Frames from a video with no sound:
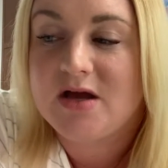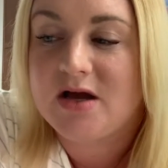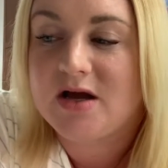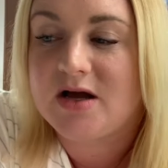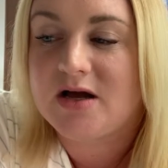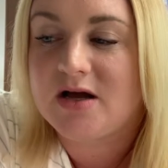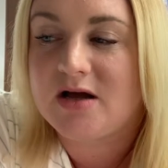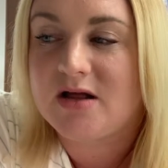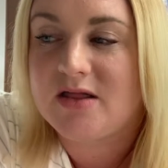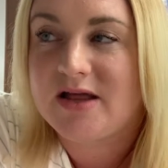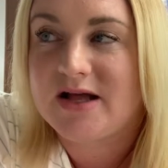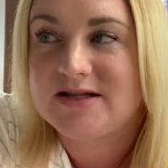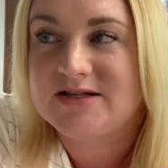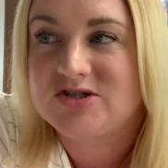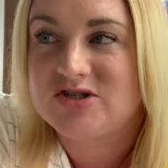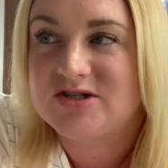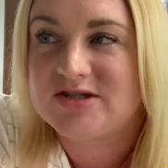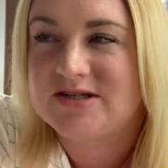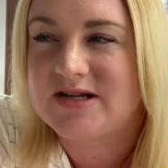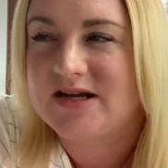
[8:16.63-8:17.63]

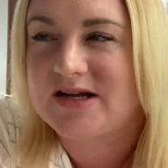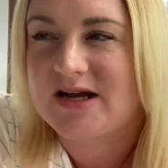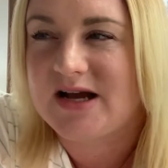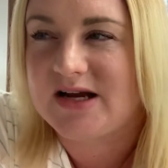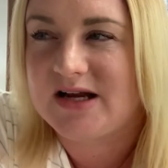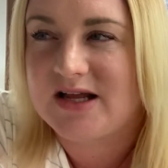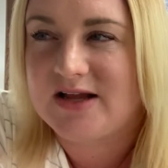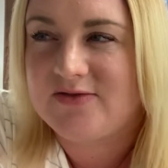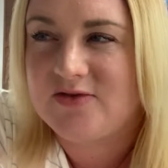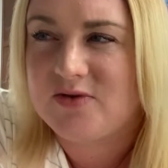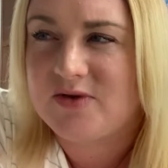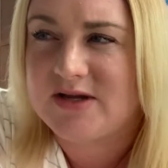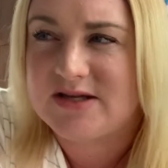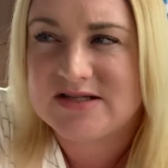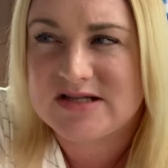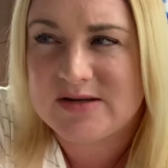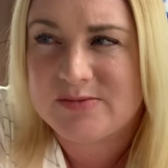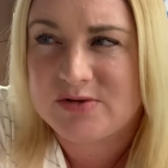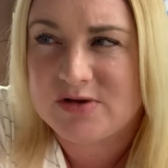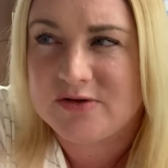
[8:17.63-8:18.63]
That's just to kind of give you an
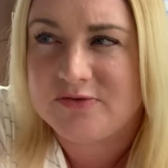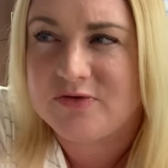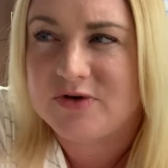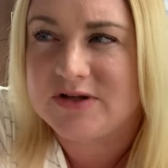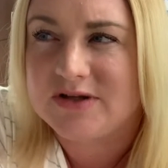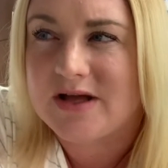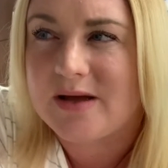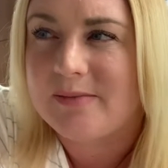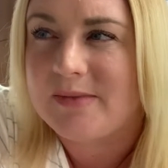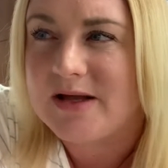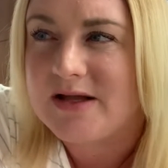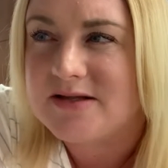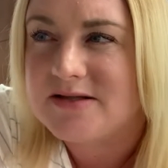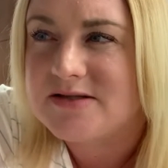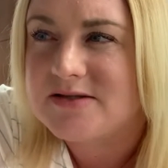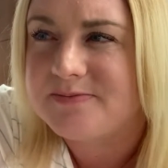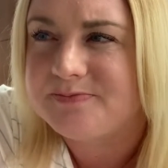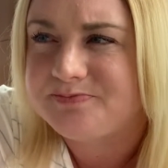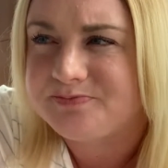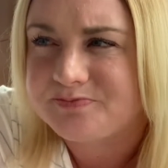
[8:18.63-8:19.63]
example of what that
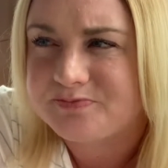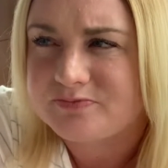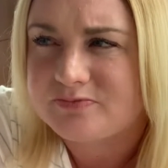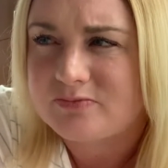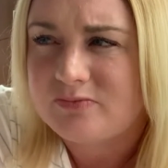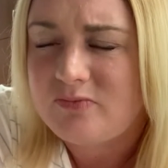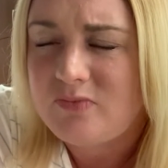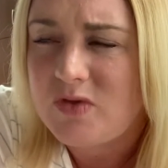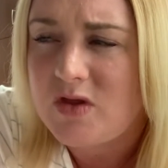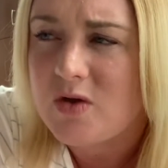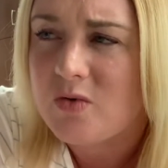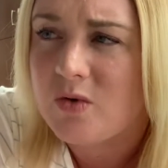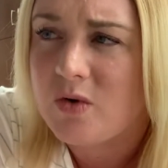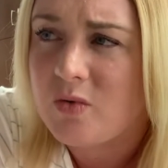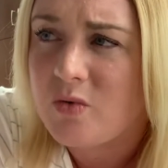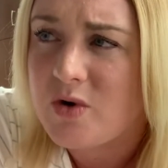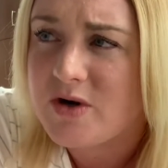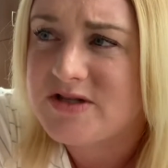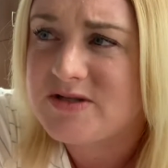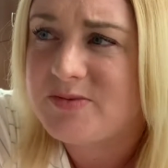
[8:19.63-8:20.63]
means.
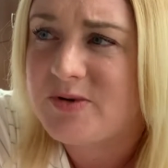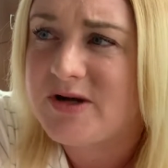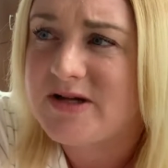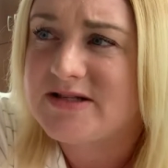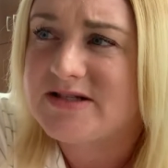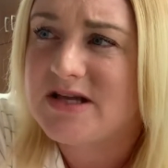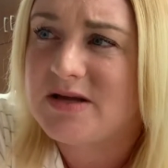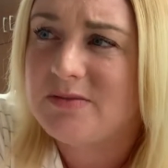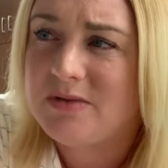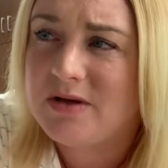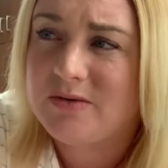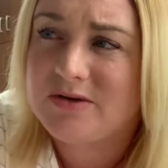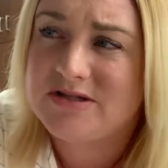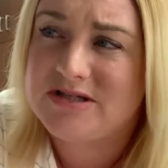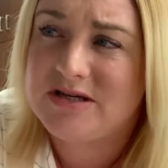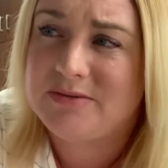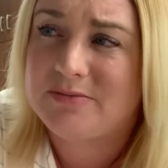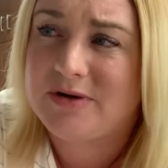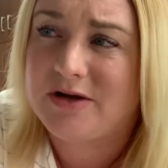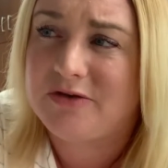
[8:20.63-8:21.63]
Rewards points can be
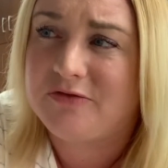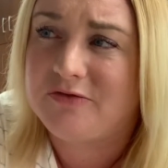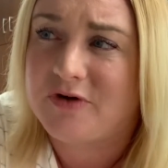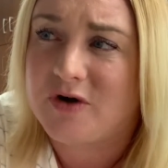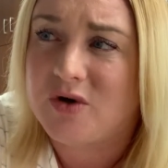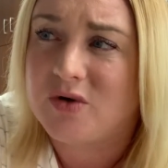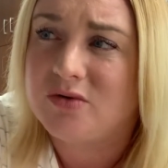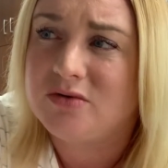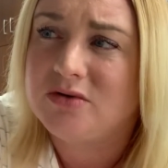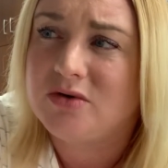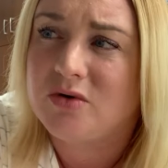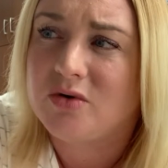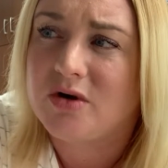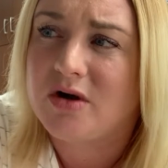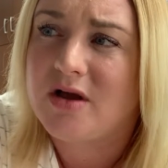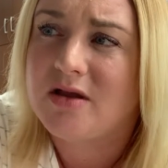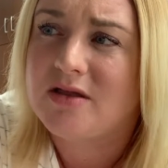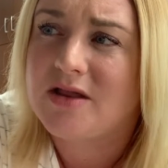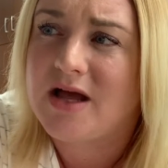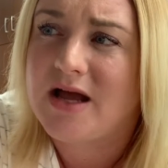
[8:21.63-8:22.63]
redeemed by phone or
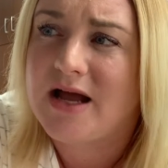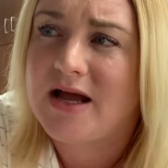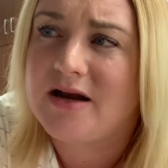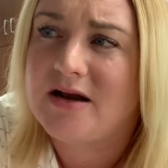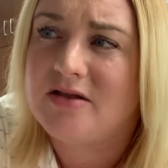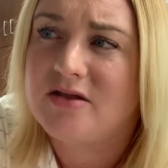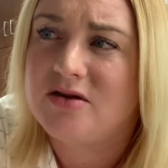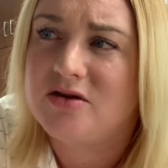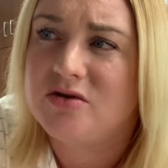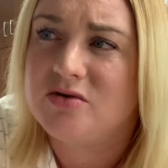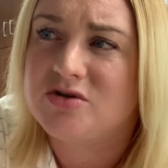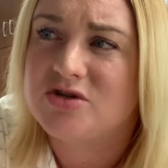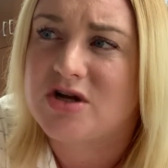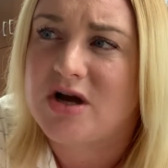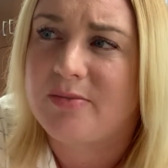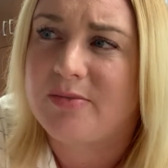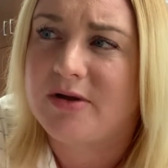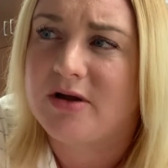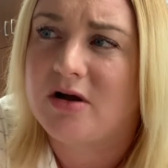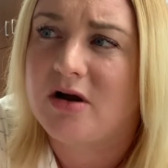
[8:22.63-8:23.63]
online in the new
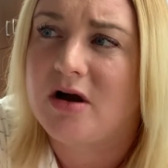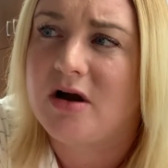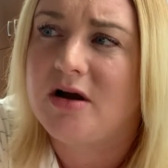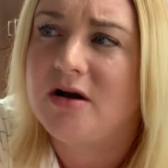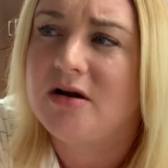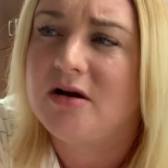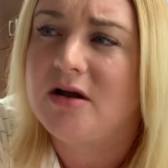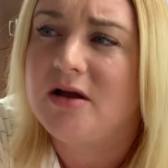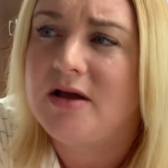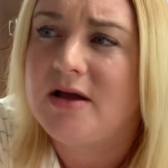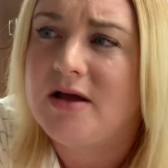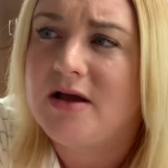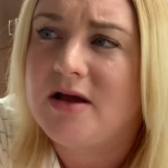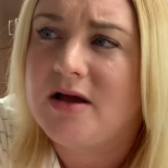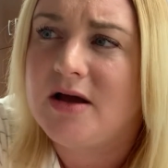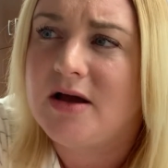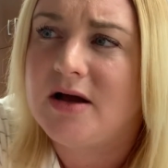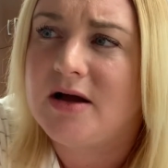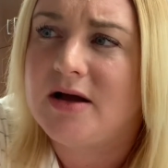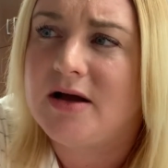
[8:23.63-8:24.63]
shopping cart.
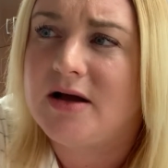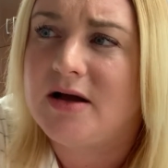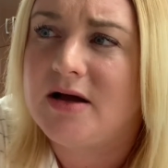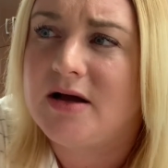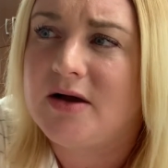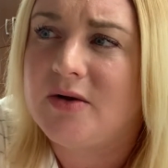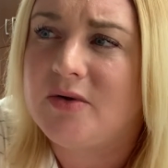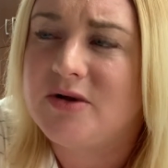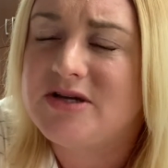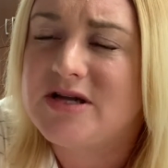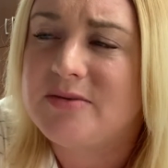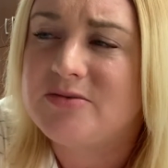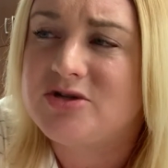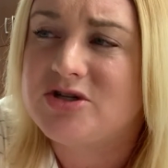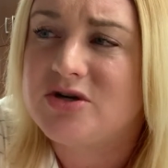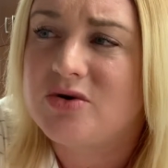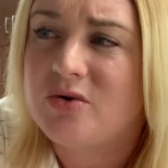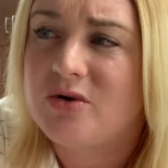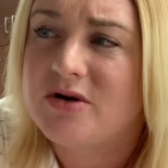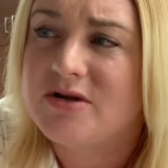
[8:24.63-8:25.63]

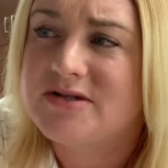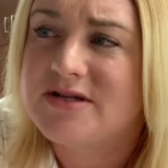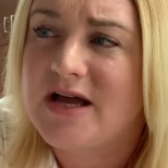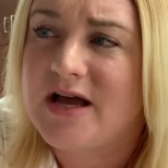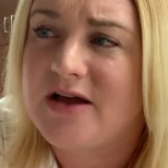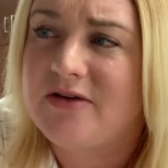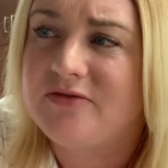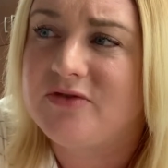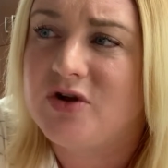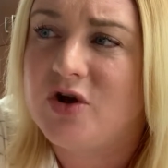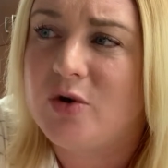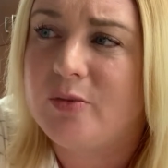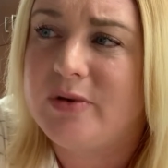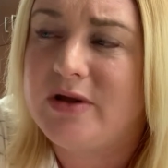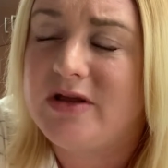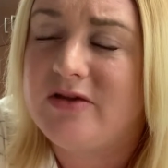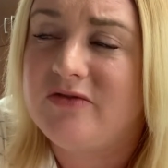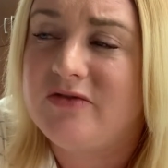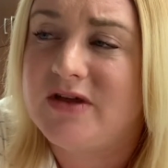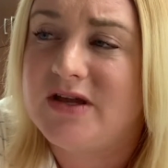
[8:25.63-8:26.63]
Redemption orders have no
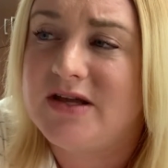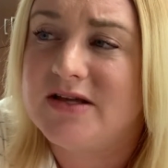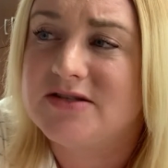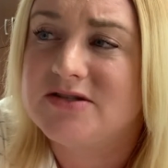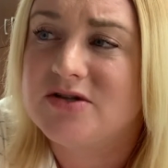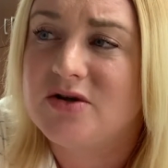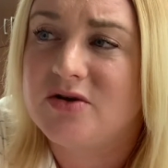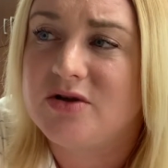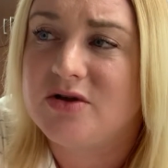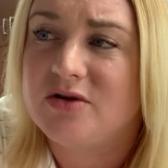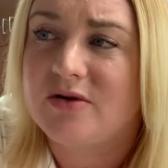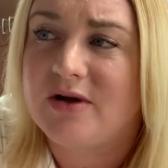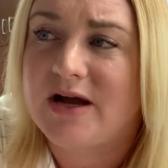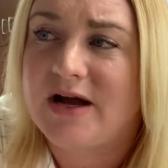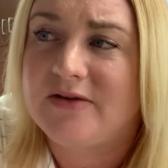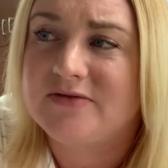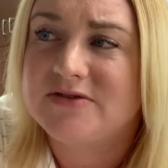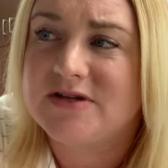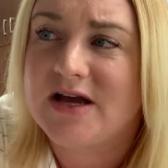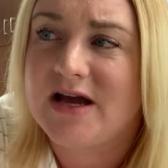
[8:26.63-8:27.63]
PV, so you don't
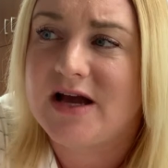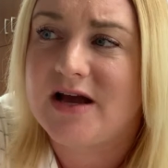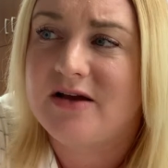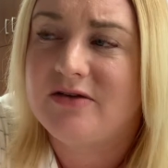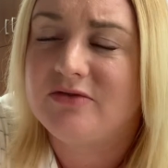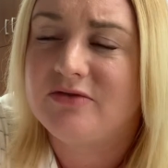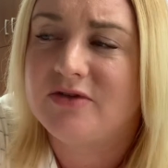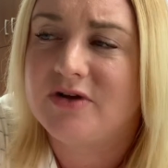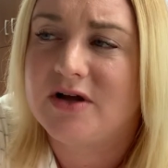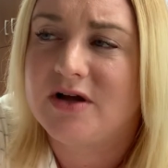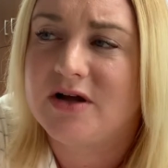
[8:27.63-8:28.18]
have to have,